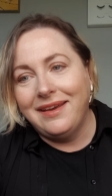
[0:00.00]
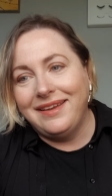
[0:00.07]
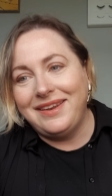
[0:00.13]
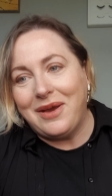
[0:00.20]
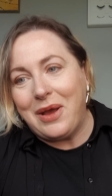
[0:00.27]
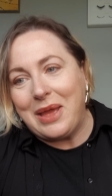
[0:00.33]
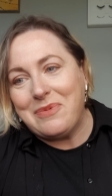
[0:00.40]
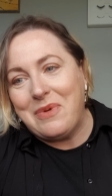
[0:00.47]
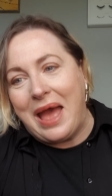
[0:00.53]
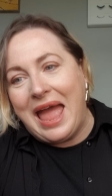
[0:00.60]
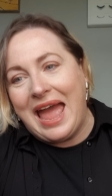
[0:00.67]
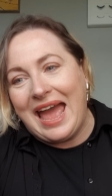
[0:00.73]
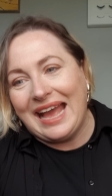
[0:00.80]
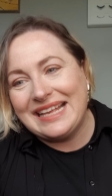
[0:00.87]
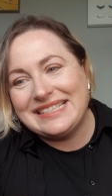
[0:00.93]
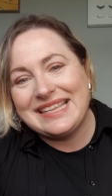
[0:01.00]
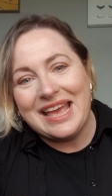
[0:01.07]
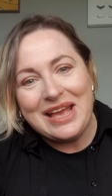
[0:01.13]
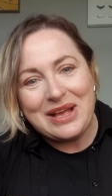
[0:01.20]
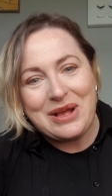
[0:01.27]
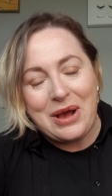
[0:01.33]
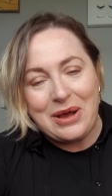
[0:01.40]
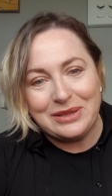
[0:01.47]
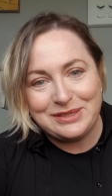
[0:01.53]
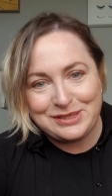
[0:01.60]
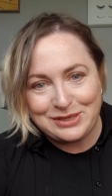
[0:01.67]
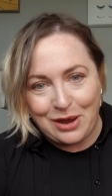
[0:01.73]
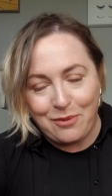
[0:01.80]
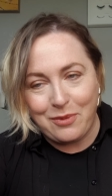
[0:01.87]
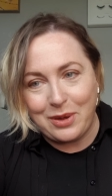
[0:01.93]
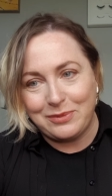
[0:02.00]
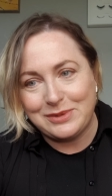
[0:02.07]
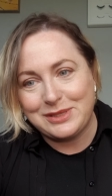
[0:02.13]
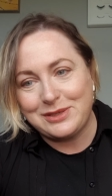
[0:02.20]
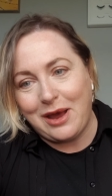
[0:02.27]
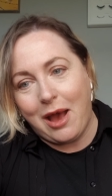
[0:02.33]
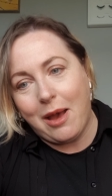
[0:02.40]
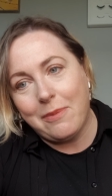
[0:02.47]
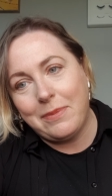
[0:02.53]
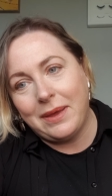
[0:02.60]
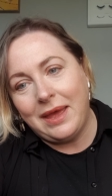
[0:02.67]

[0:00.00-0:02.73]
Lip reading: Not NYX Can't Stop Won't Stop.